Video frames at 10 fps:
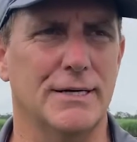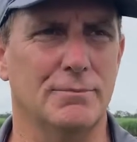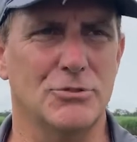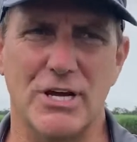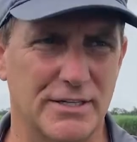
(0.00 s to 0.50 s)

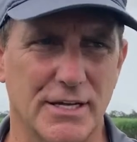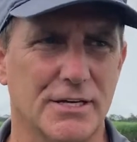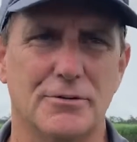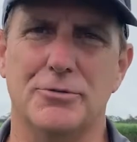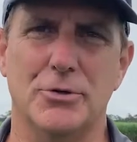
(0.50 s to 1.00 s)
She hadn't done
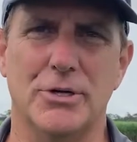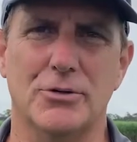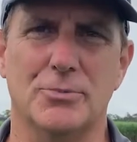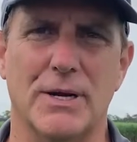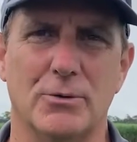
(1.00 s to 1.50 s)
it in a few
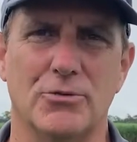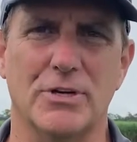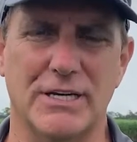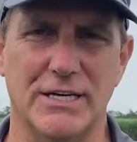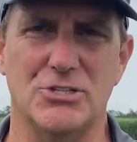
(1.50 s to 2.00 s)
years, but I was
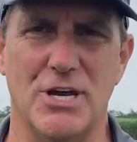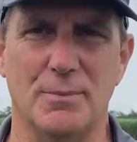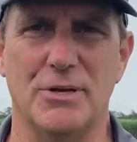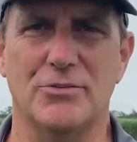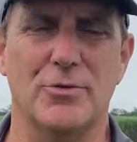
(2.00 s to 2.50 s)
looking at
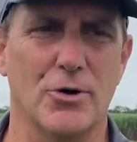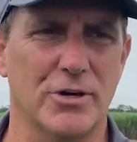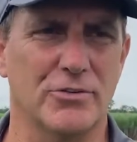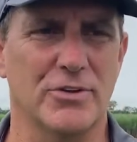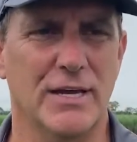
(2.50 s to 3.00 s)
Gemma as far
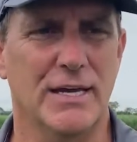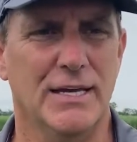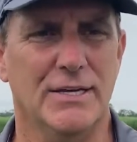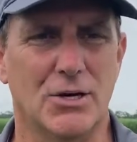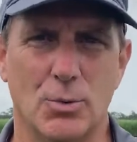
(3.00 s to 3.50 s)
as,
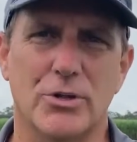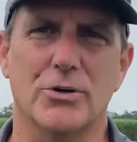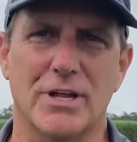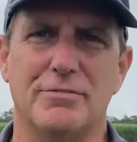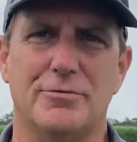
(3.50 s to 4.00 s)
you know, with
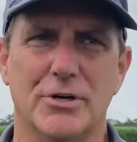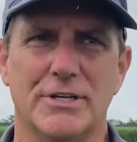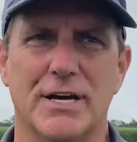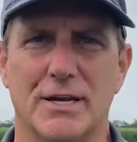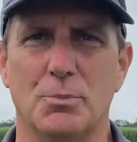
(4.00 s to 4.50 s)
her left
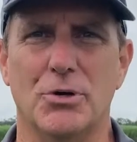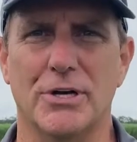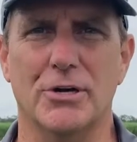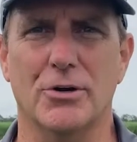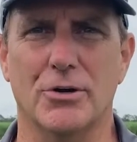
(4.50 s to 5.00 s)
foot, kind of
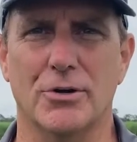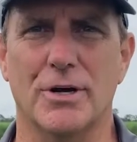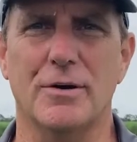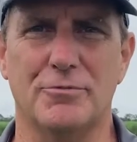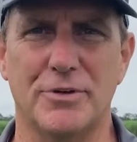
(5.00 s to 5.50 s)
putting her
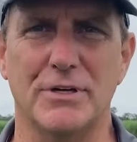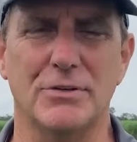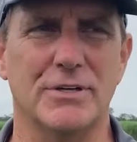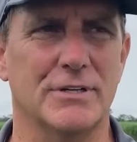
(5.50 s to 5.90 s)
upfield.